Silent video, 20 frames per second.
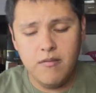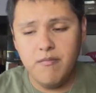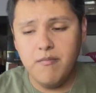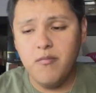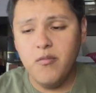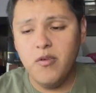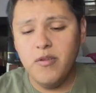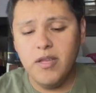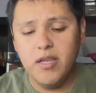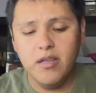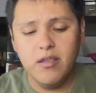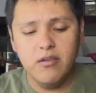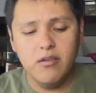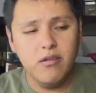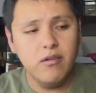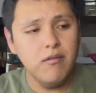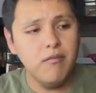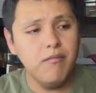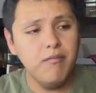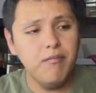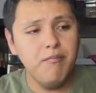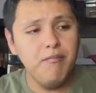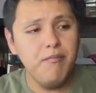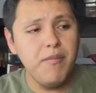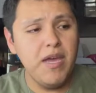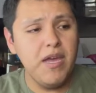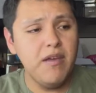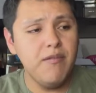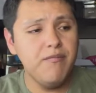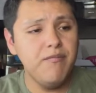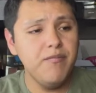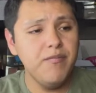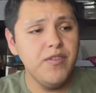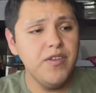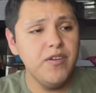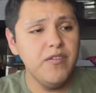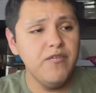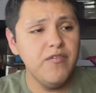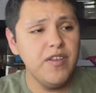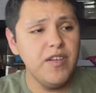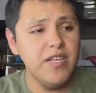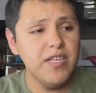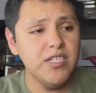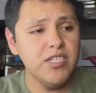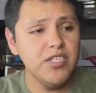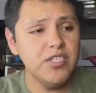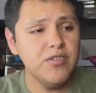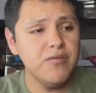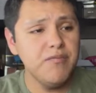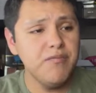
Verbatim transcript: More like a little matte little finish.